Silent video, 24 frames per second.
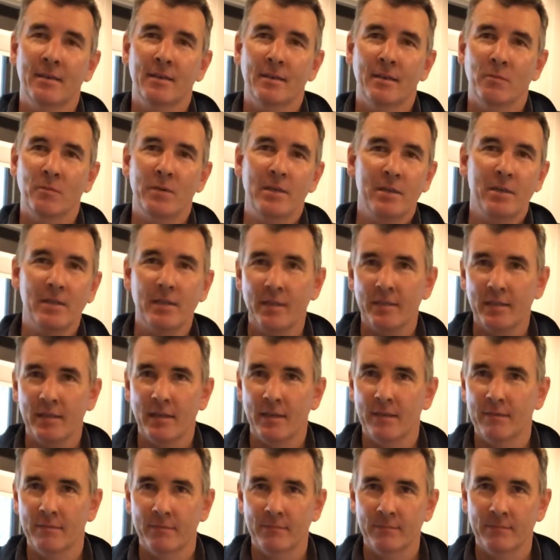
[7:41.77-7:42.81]
when you hear
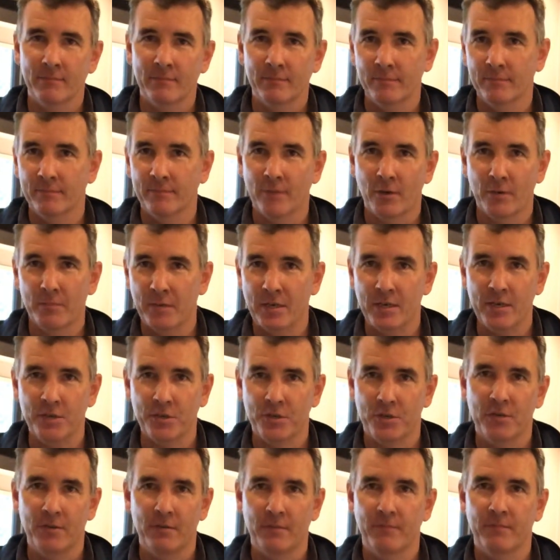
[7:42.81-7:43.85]
that
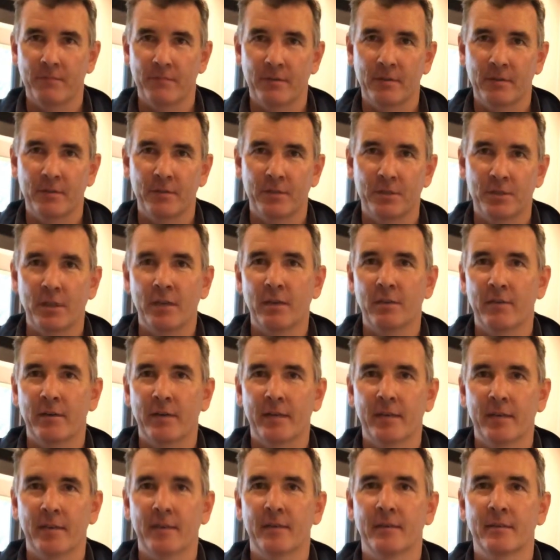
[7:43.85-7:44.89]
vibration of the
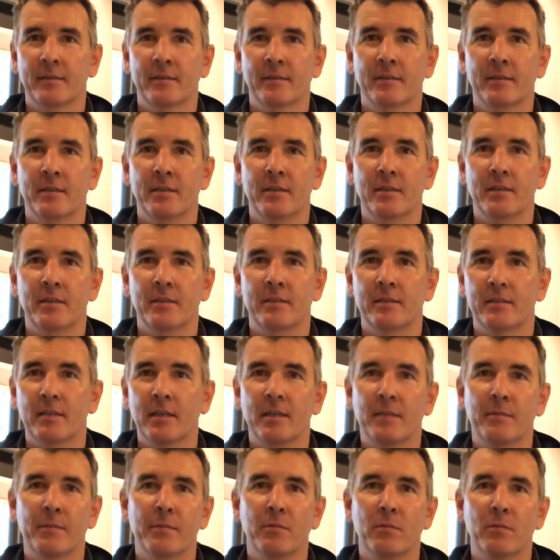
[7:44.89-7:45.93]
generator, it's going
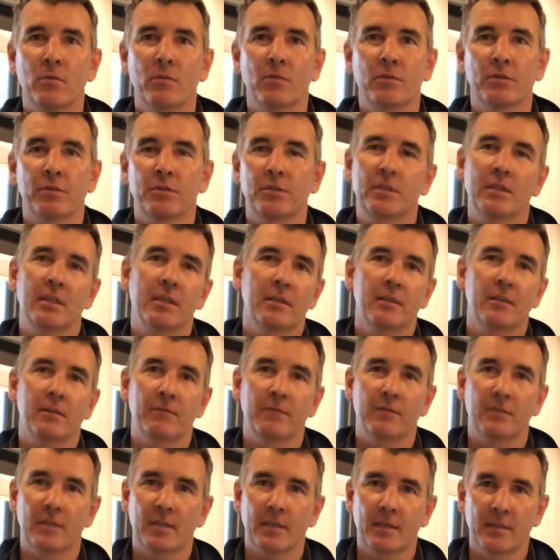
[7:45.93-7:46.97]
to be more distinctive,
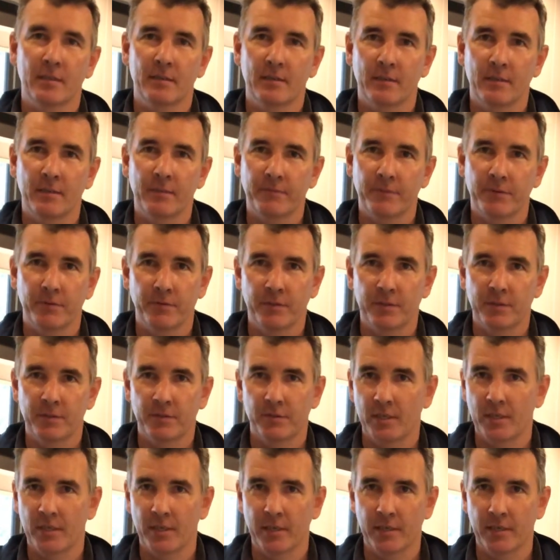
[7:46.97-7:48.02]
say, than if you're in the
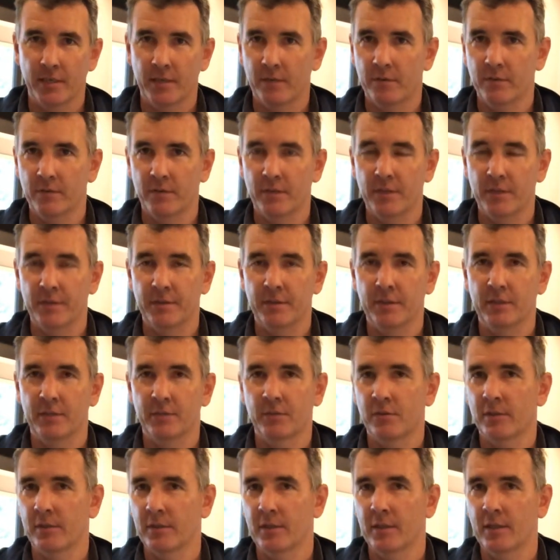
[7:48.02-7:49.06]
city and
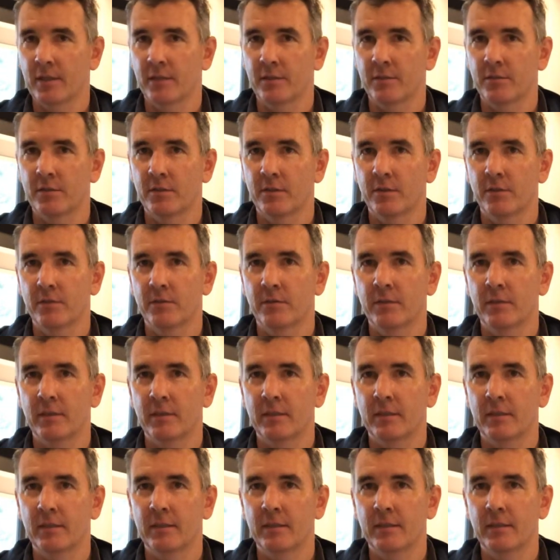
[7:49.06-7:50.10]
things like that. So
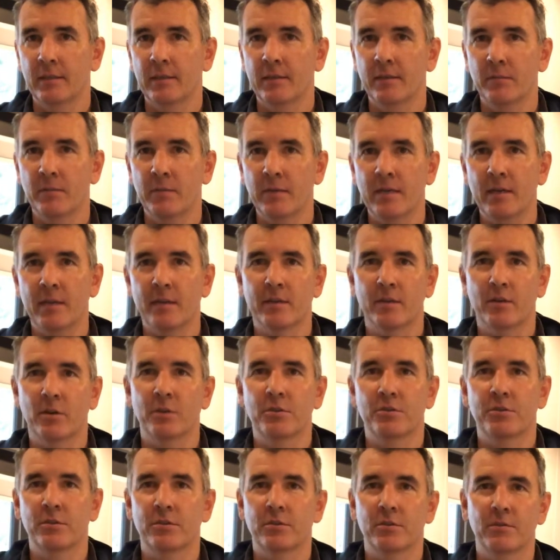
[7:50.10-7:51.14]
we are
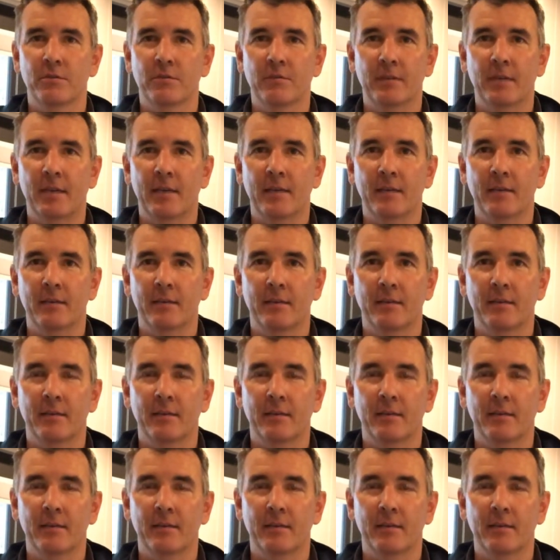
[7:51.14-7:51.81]
conscious of that, and